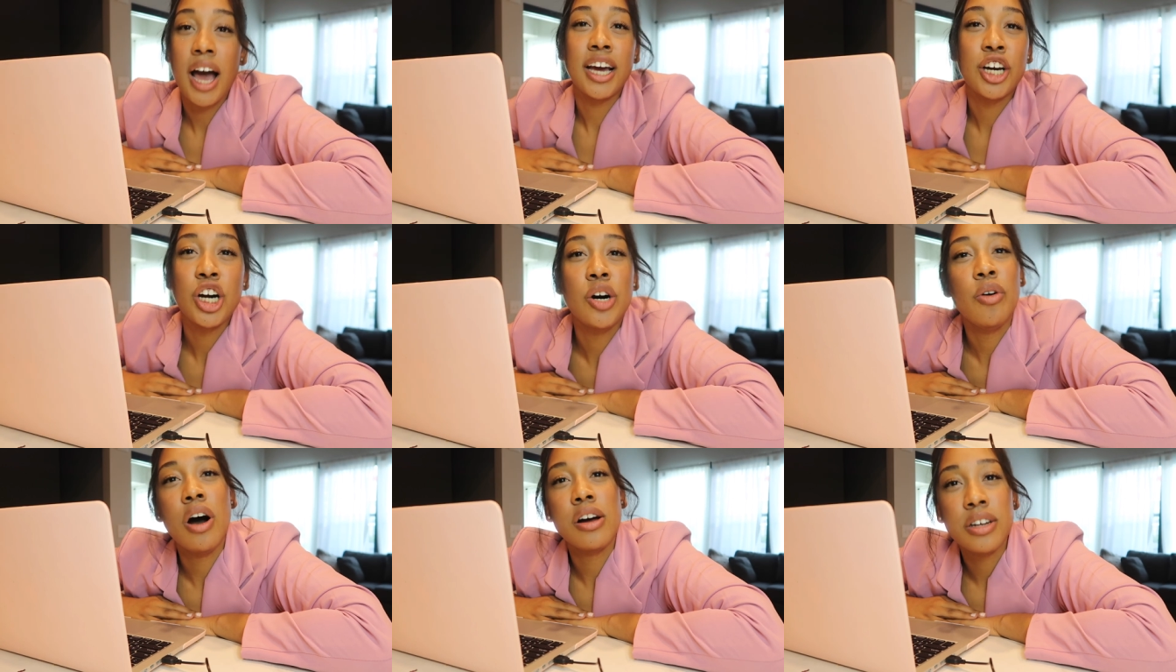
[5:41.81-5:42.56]
I
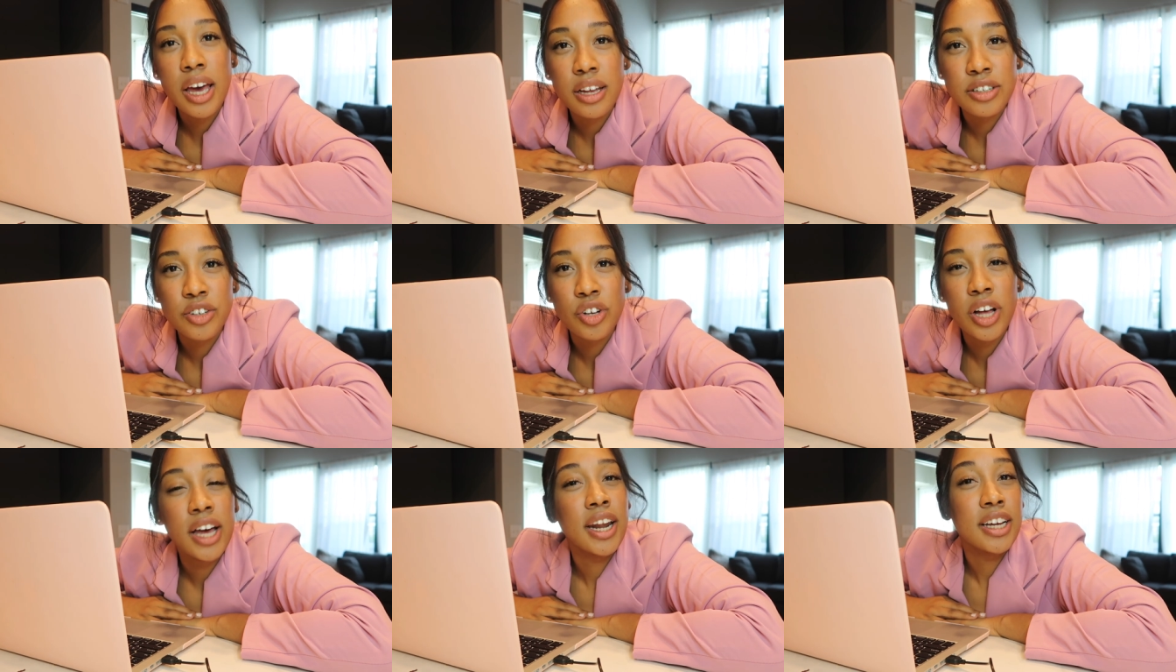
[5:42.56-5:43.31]
go on
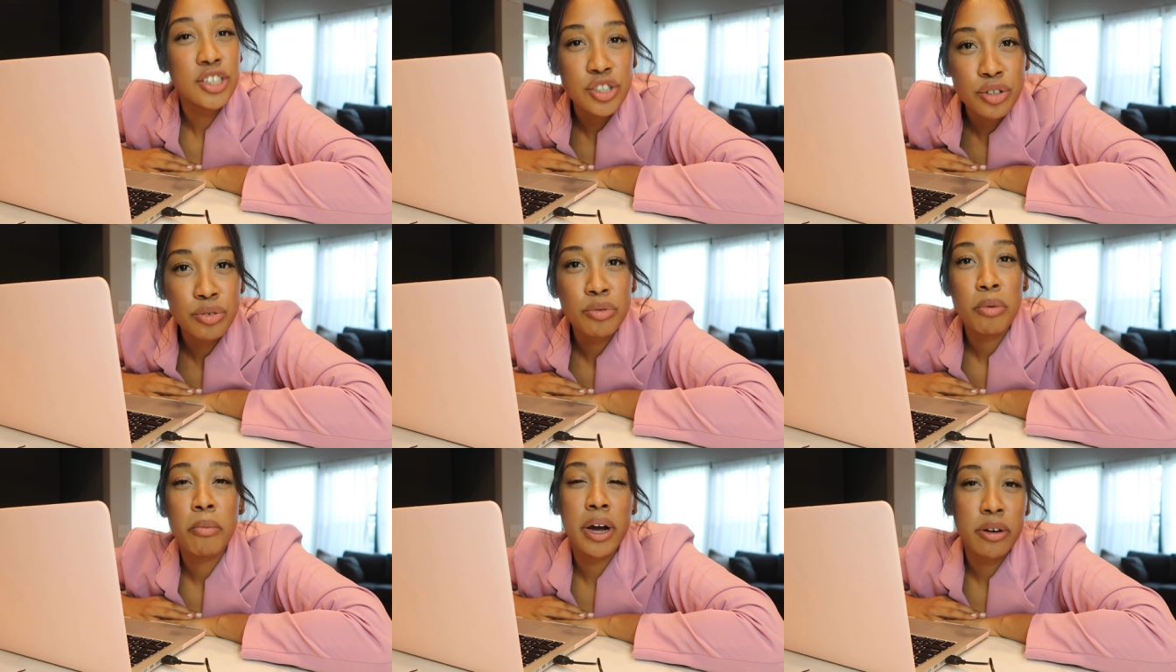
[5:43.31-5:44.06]
Kindle and I do
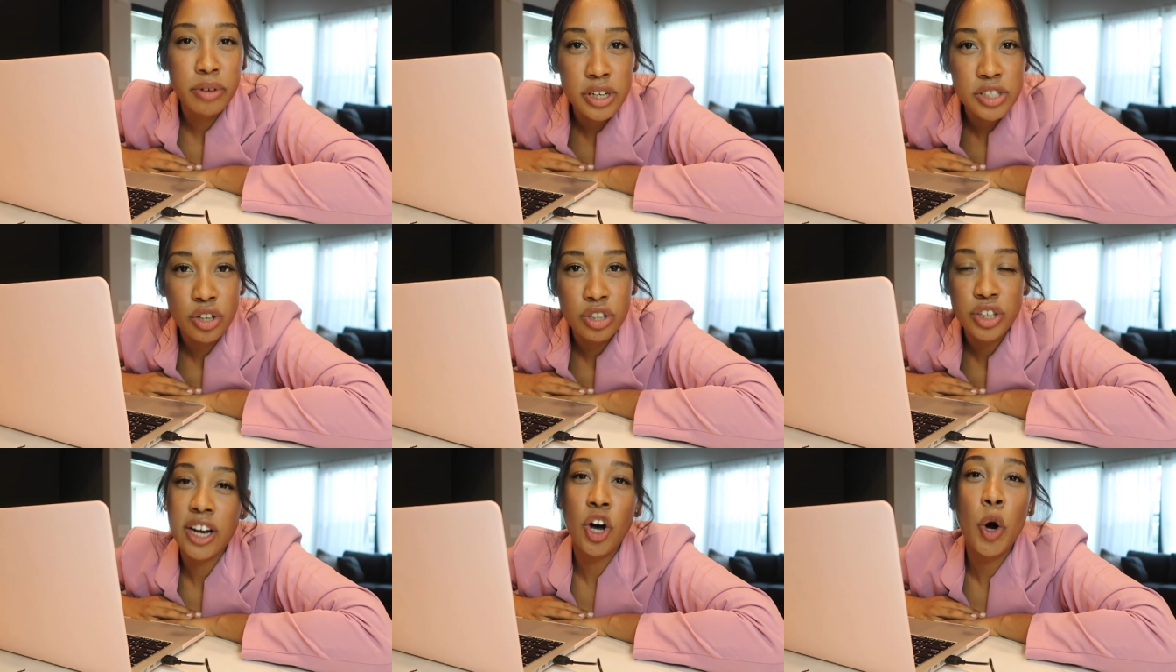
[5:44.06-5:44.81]
my research. I